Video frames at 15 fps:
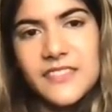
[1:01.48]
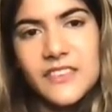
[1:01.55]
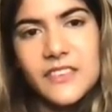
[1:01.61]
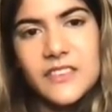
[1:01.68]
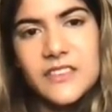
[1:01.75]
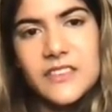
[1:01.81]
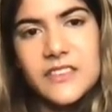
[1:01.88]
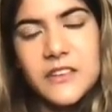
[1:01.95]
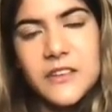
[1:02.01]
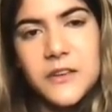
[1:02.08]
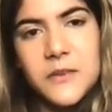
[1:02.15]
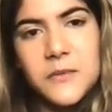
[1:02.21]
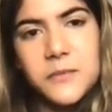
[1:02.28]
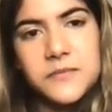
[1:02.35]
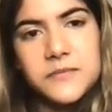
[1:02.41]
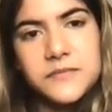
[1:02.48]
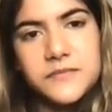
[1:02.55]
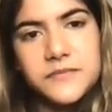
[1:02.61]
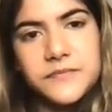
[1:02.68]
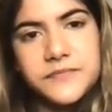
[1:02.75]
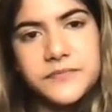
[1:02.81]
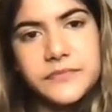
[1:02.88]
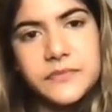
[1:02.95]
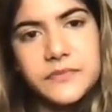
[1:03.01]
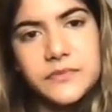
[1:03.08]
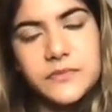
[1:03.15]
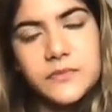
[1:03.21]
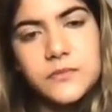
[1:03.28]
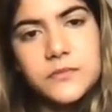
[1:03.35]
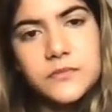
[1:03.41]

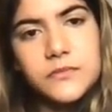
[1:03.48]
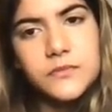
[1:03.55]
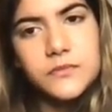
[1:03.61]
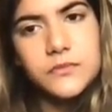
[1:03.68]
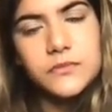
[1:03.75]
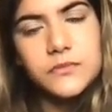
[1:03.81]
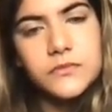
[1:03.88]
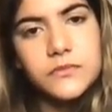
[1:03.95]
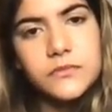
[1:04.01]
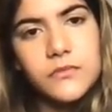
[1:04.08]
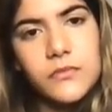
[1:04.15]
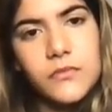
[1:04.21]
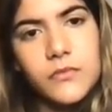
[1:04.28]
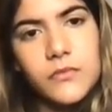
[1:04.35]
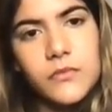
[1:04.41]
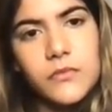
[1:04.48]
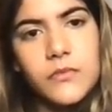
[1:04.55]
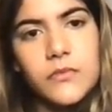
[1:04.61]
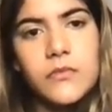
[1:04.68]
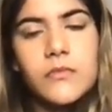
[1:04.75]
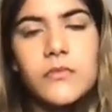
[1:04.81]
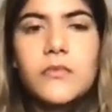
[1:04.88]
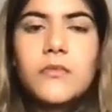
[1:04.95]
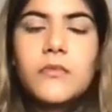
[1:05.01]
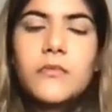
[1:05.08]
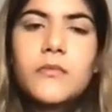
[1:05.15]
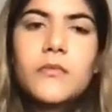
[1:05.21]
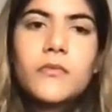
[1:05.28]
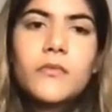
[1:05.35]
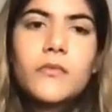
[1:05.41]

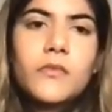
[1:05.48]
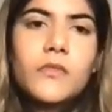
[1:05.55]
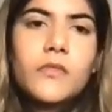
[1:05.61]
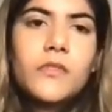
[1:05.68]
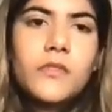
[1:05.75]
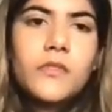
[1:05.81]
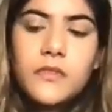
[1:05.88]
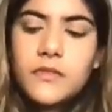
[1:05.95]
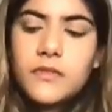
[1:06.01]
No words are spoken by the person on screen.